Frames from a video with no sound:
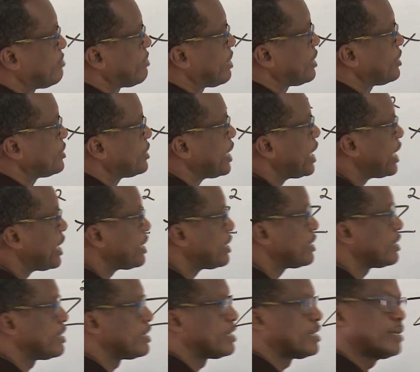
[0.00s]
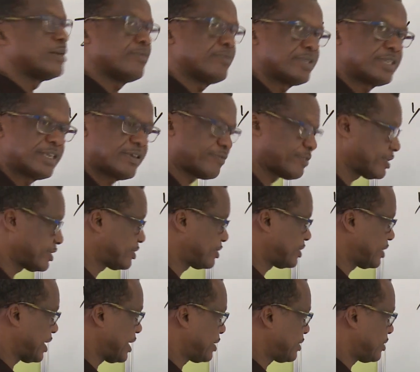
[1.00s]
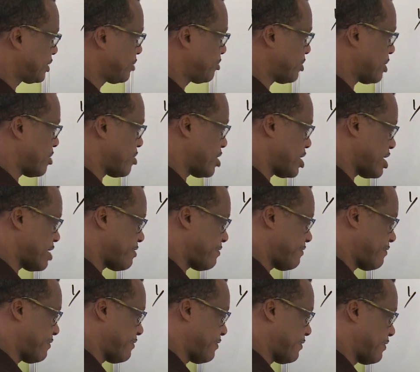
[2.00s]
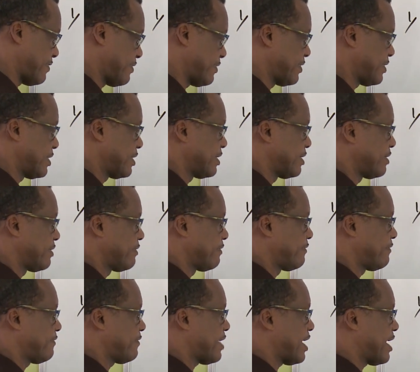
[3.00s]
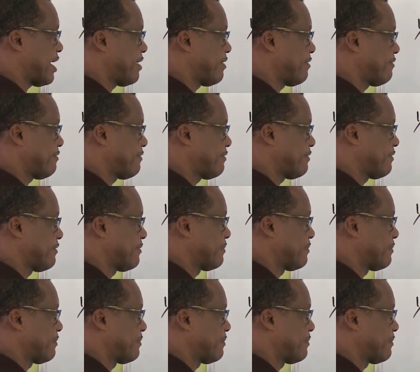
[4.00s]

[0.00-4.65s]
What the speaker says: z by z would give us z to the power of 5.